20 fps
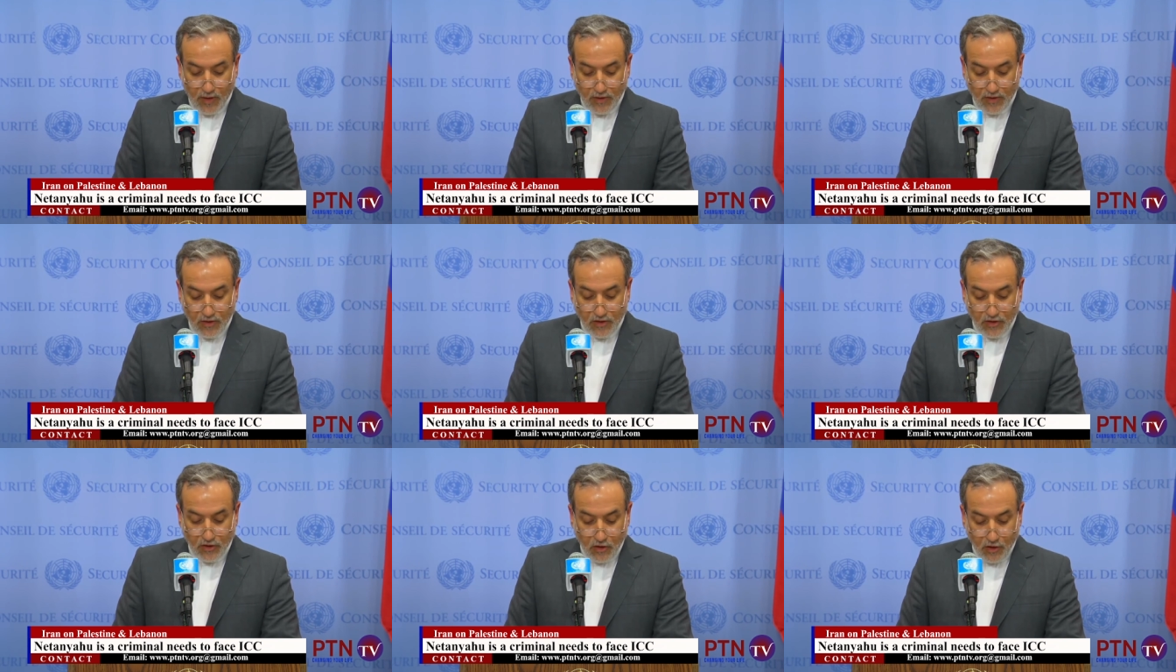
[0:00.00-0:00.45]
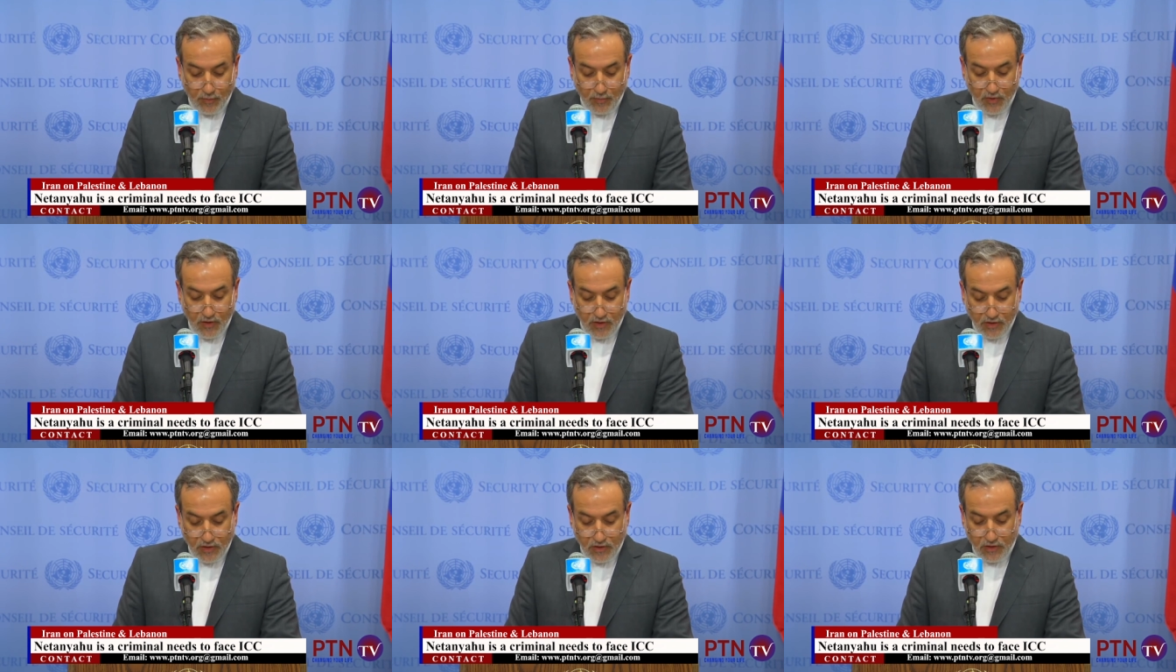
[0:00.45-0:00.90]
and
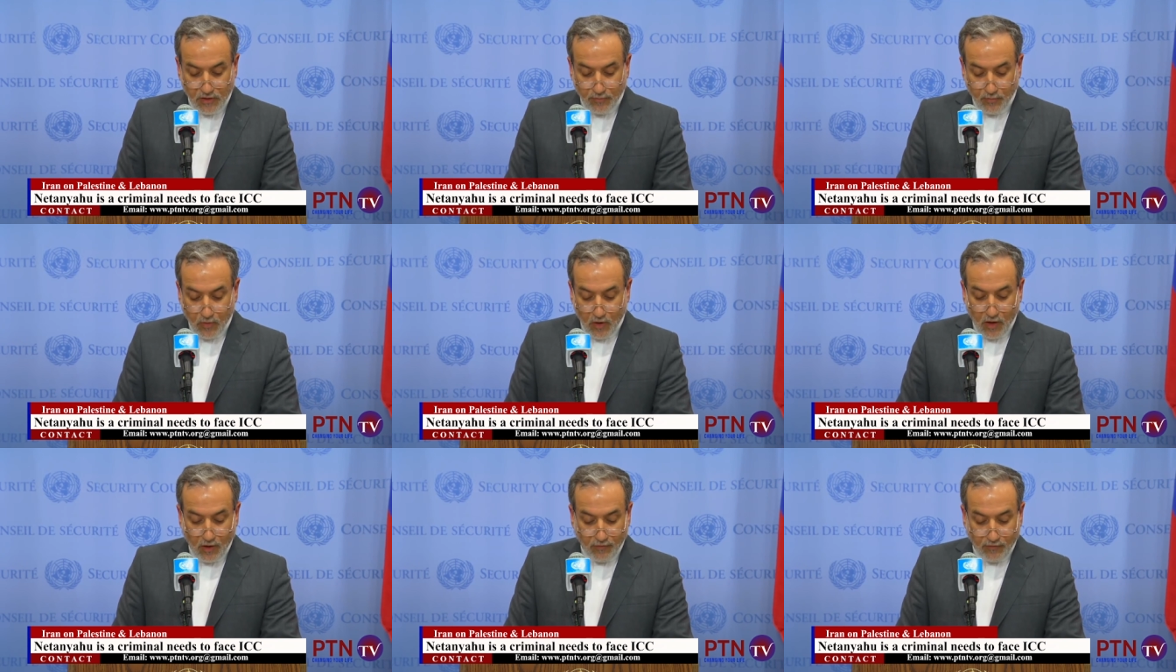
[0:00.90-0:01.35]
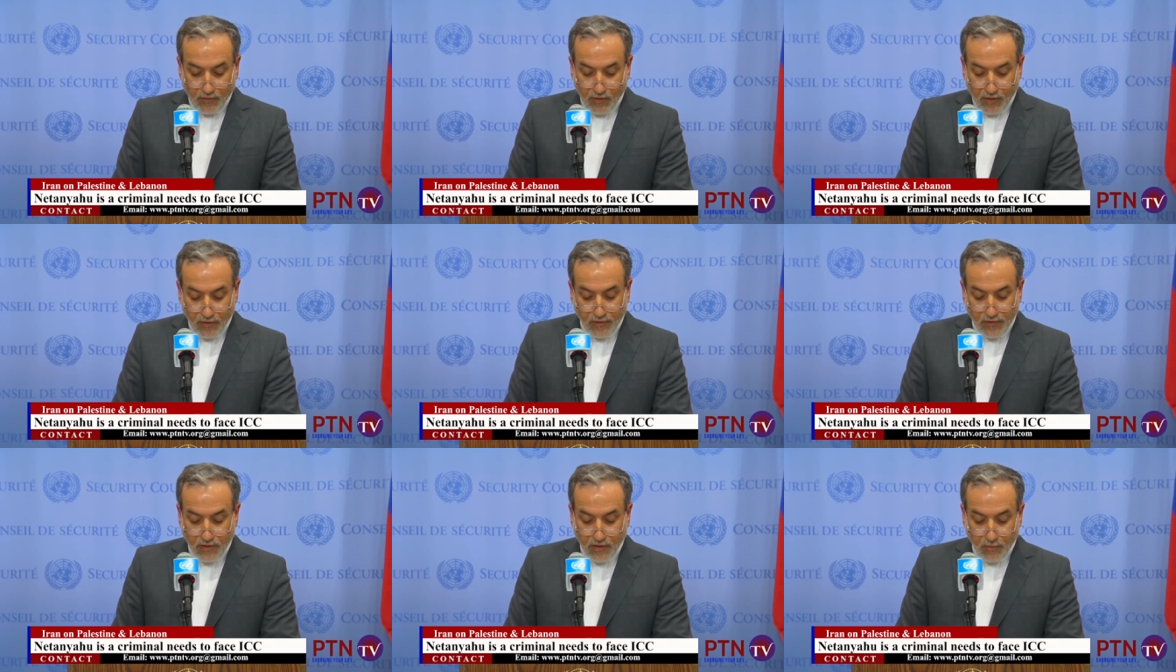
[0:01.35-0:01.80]
stop this
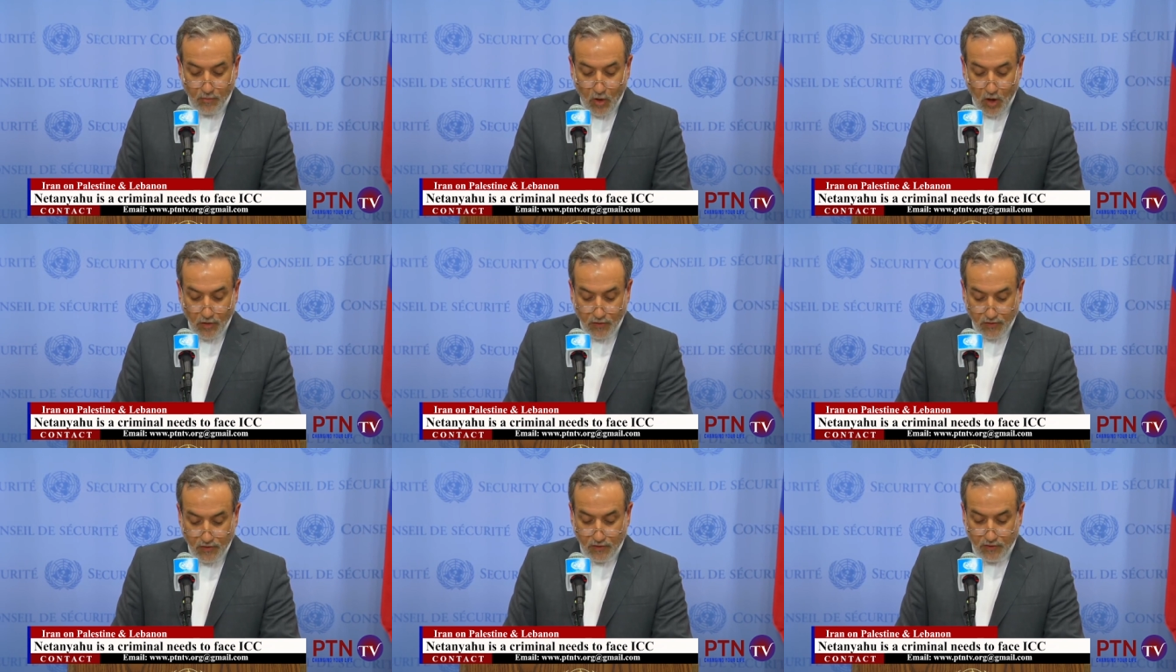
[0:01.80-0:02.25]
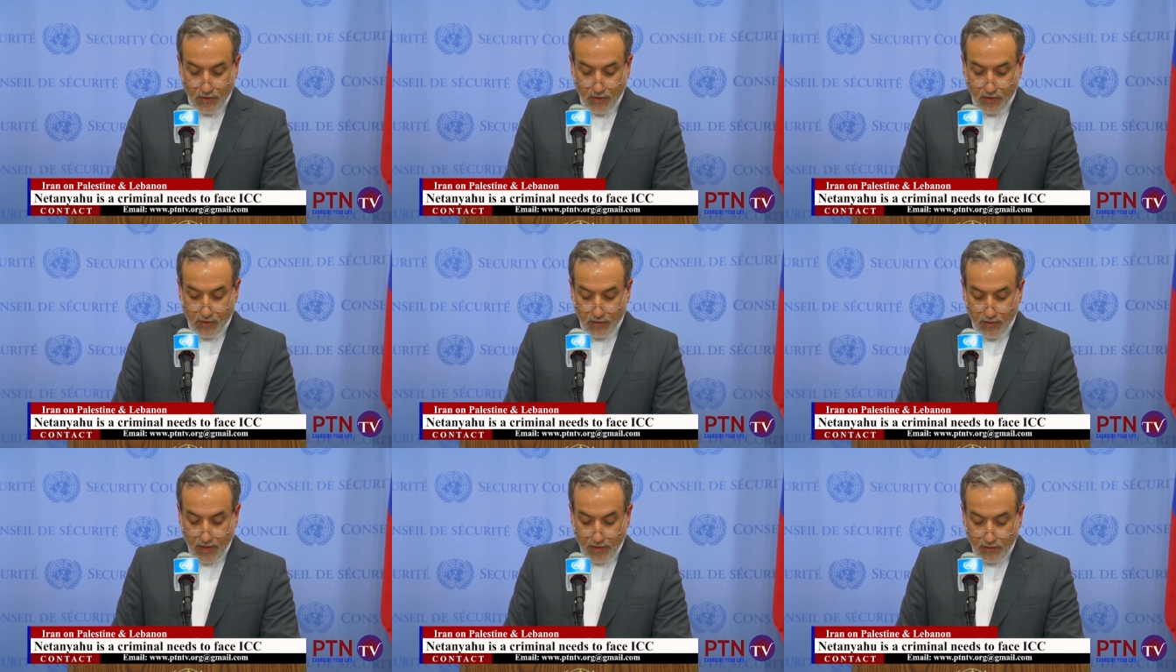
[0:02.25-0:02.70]
bloodthirsty
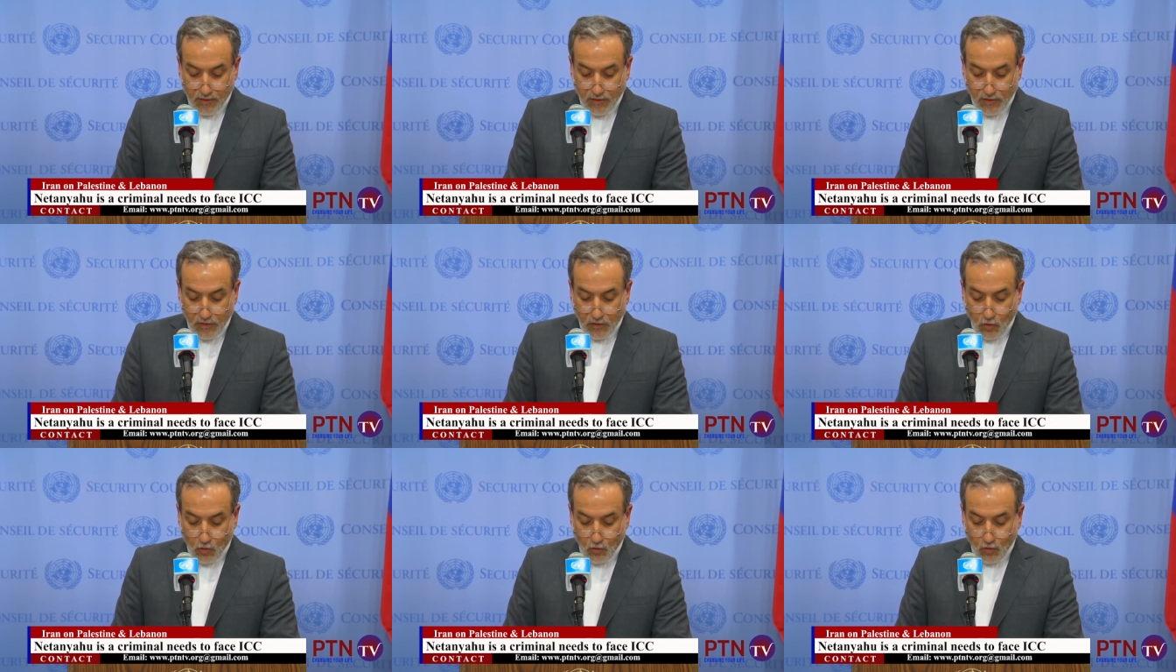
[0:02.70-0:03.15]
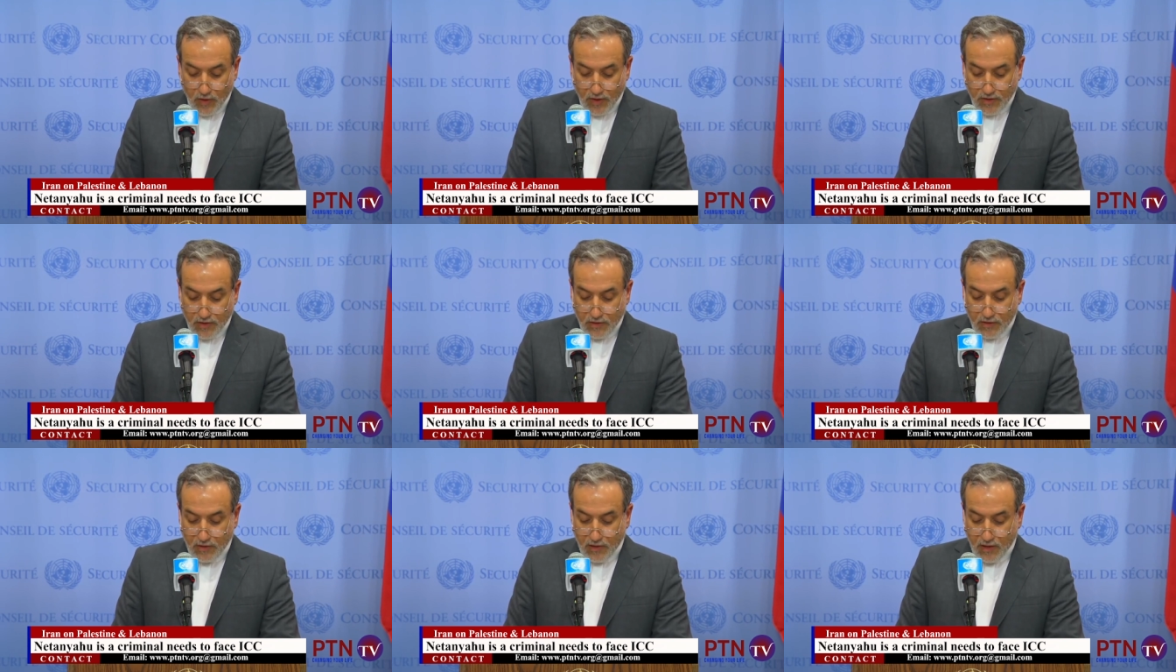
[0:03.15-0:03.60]
monster that is no
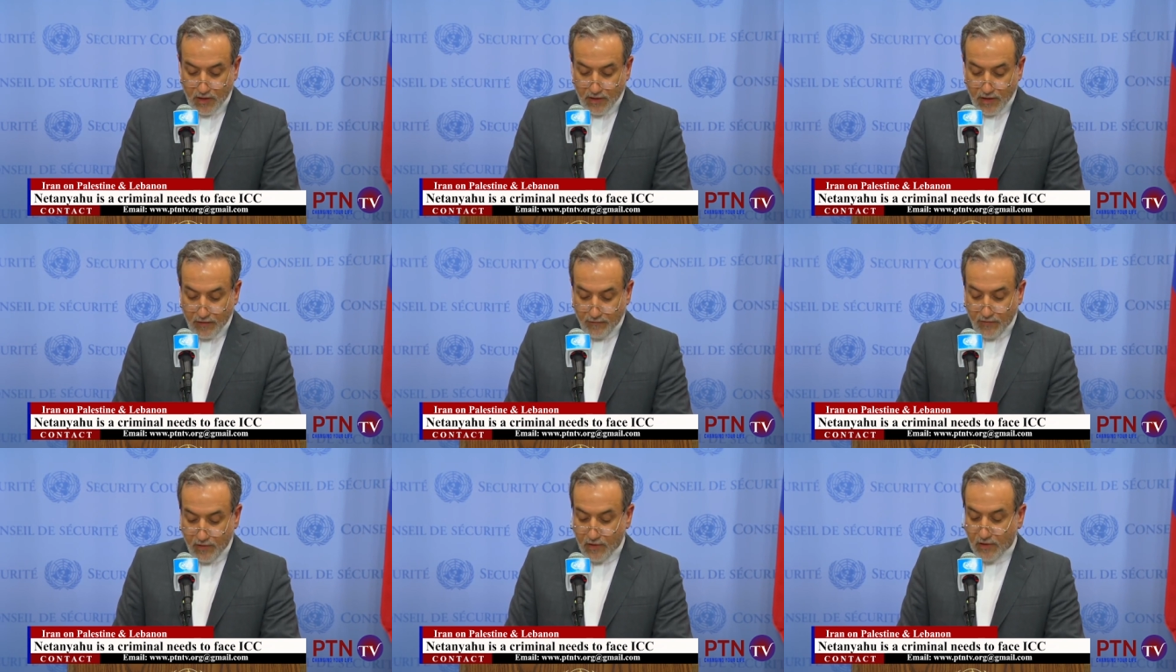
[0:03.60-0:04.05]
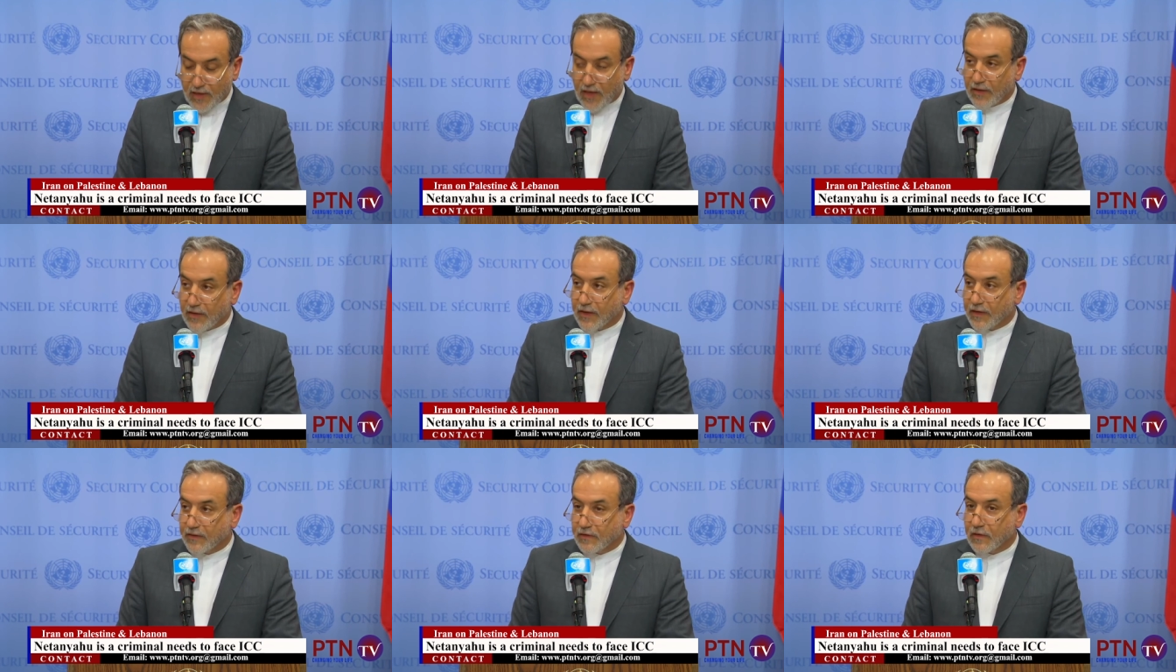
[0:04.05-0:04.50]
less a devil
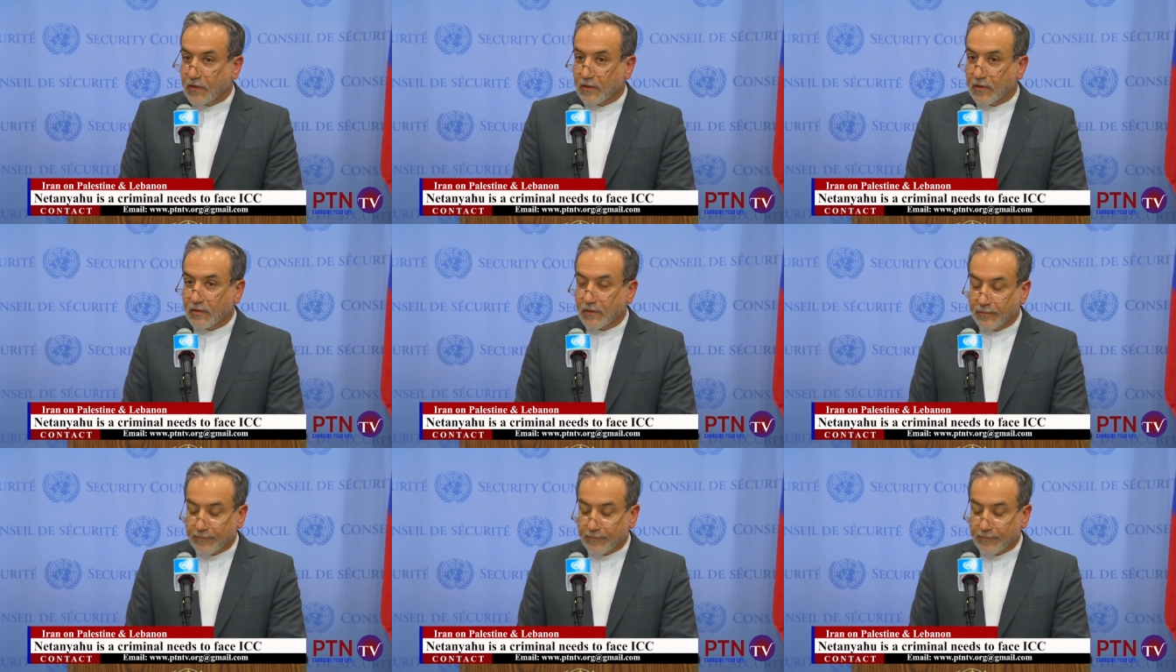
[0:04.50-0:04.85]
than Hitler.